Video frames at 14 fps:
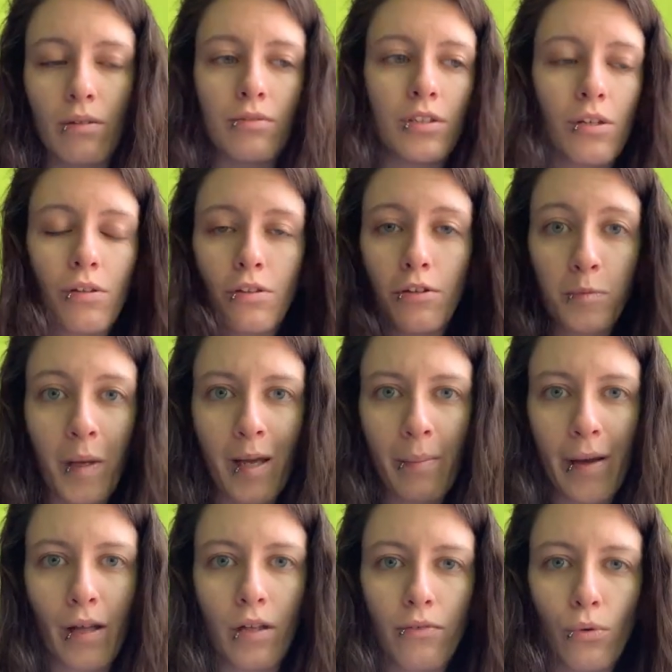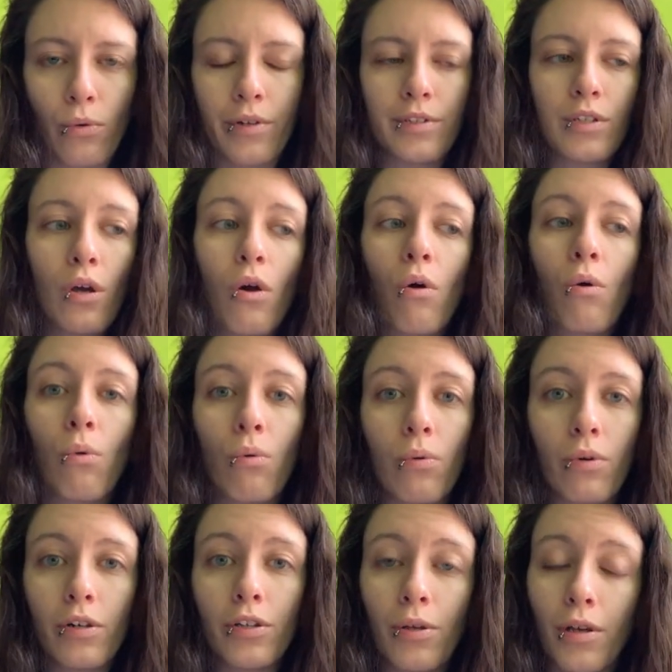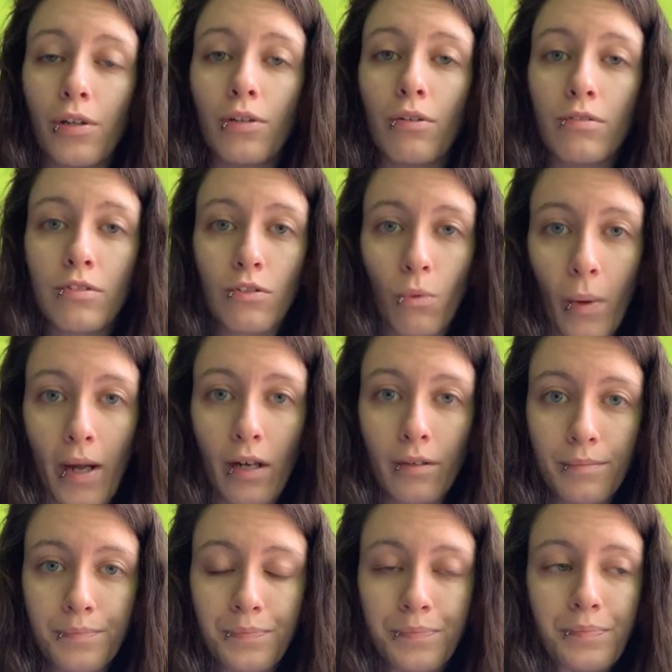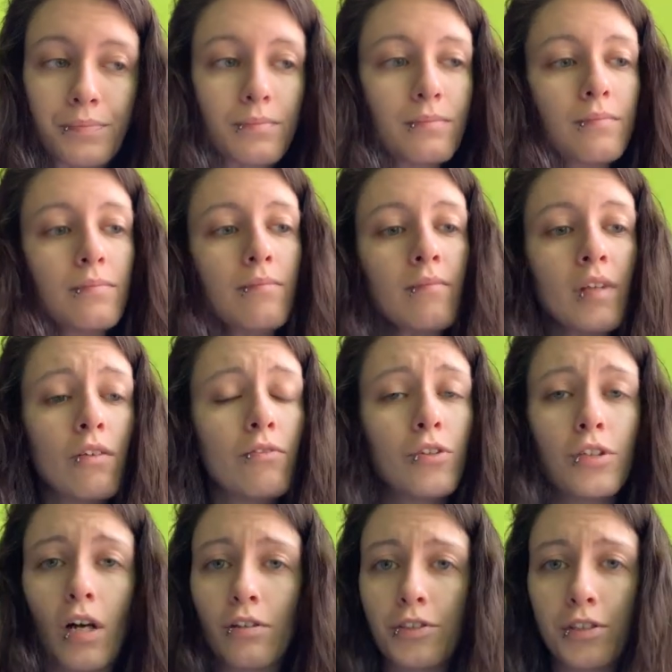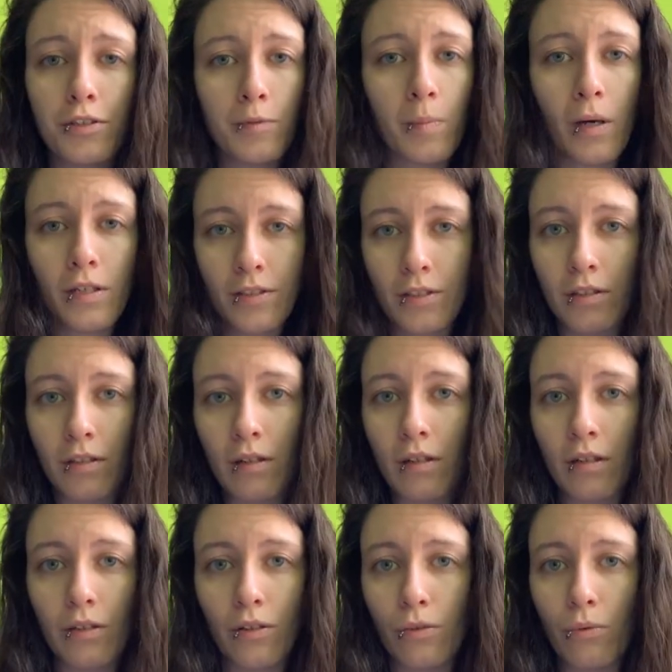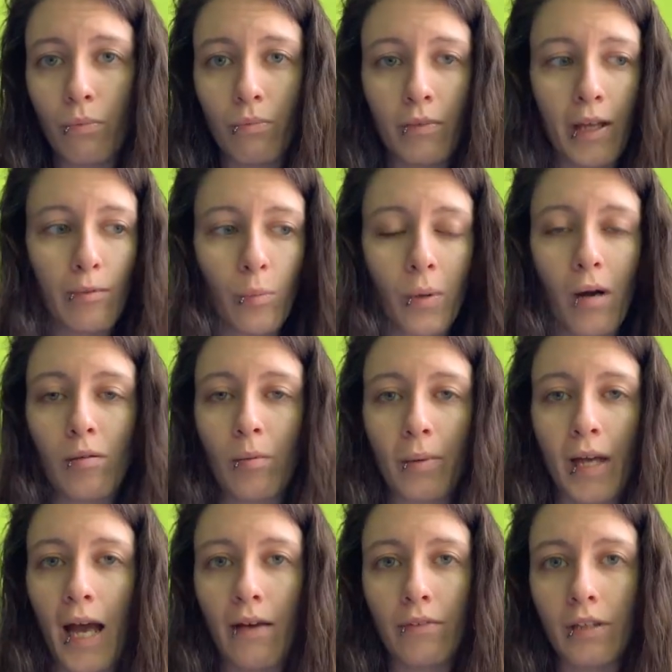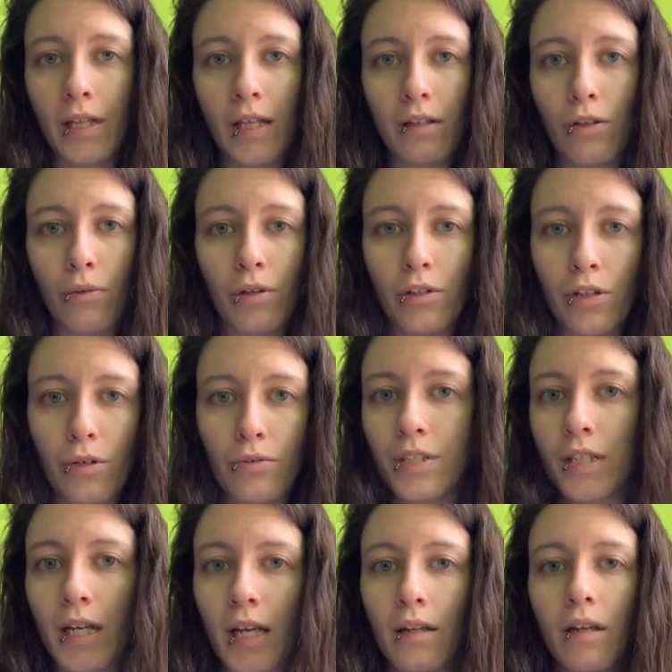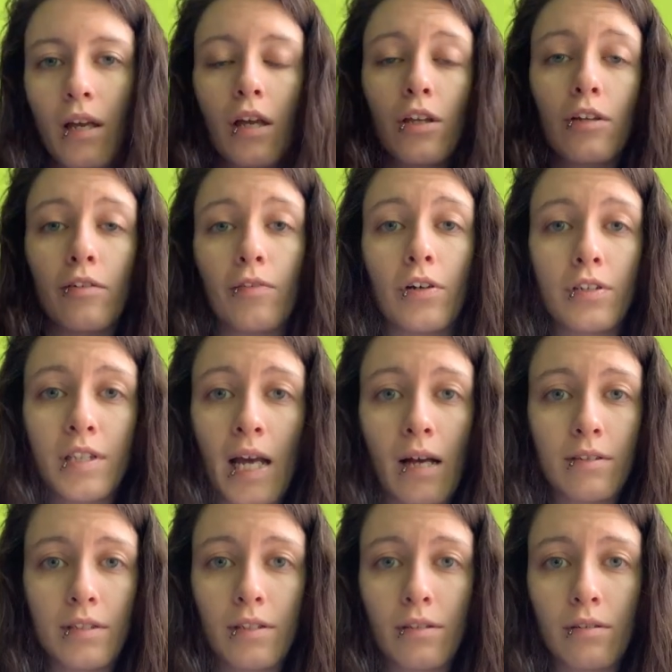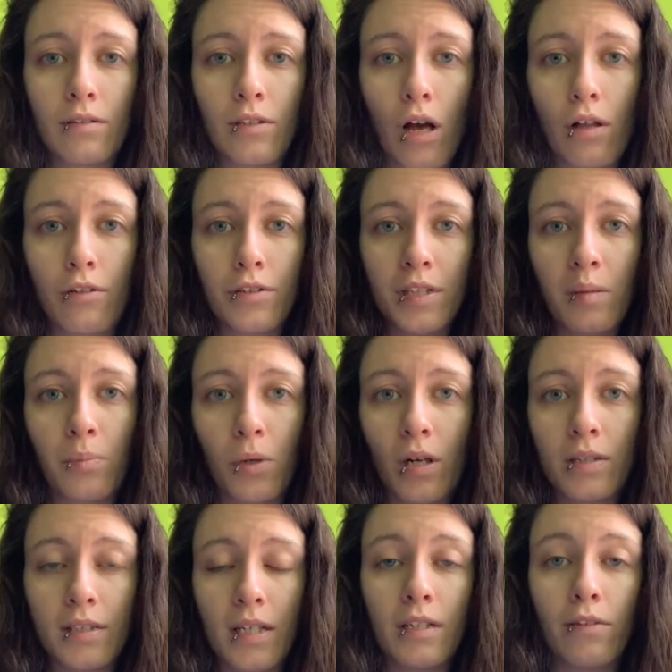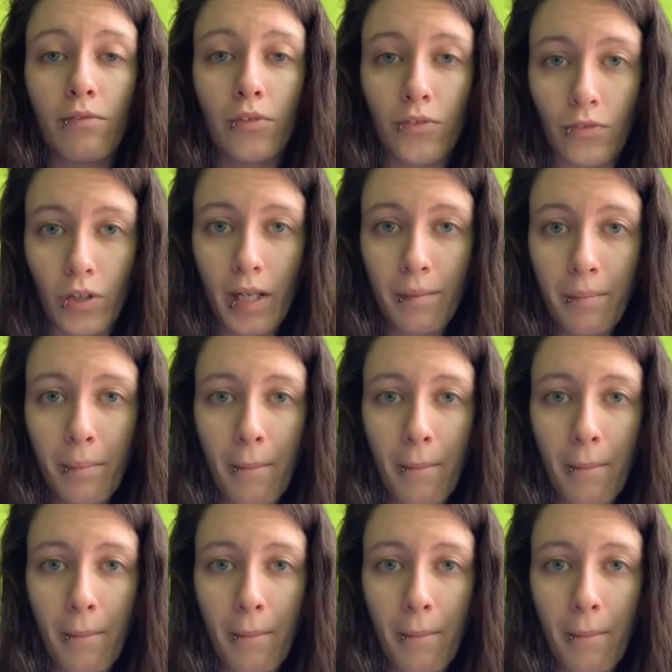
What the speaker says: So you can use PayPal, of course, or you can use Square. If you talk to your sponsor, they will probably have a link you can use to get your first $1,000 in processing for free.